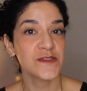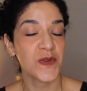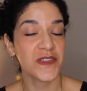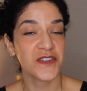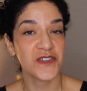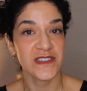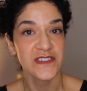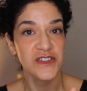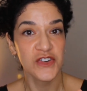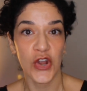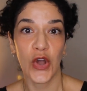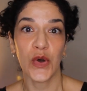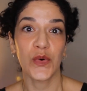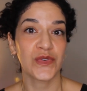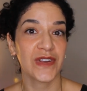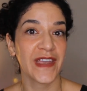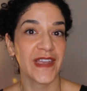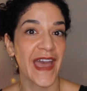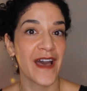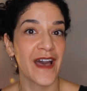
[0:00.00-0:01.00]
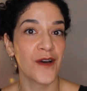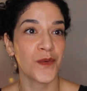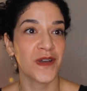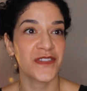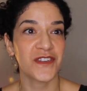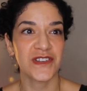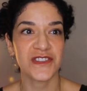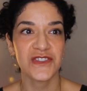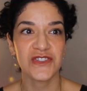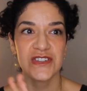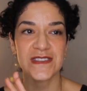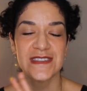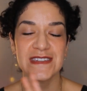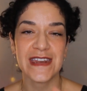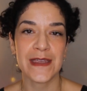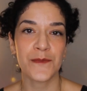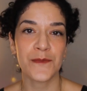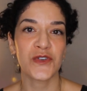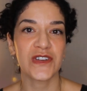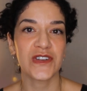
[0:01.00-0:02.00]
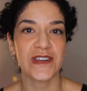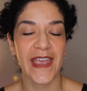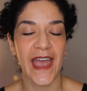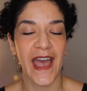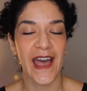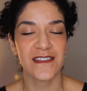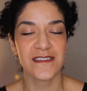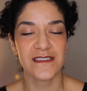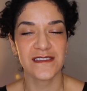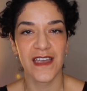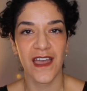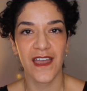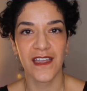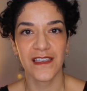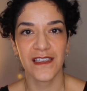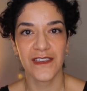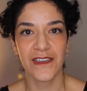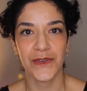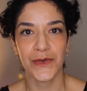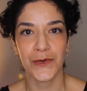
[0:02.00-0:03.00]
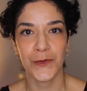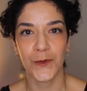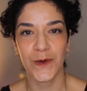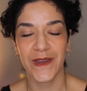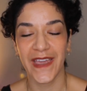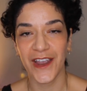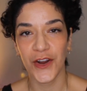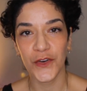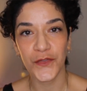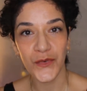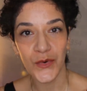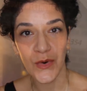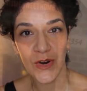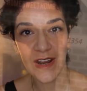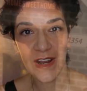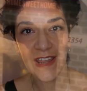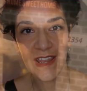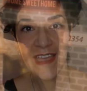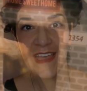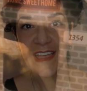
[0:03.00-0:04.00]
whether it's your own cat, whether it's just neighborhood cats that you care for,